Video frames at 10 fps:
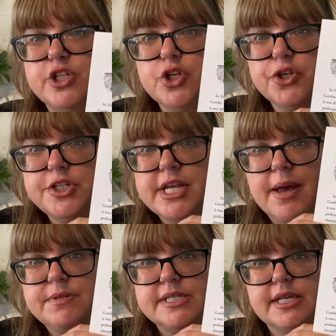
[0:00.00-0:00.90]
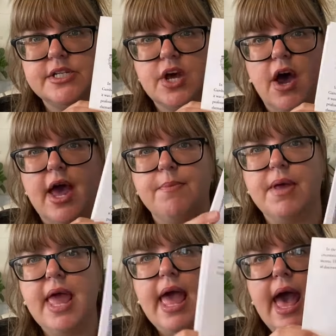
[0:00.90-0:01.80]
2 chapters a time
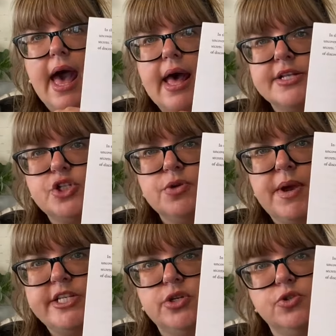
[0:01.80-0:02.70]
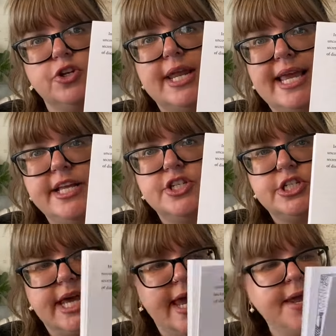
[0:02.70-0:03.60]
to my children each
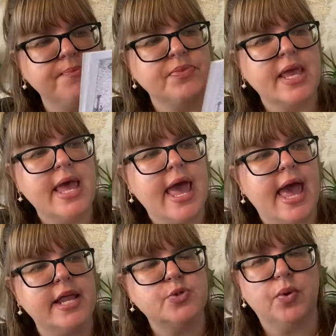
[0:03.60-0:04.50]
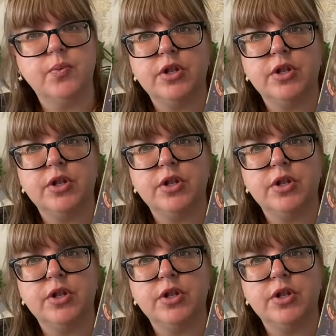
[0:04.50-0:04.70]
day. And we were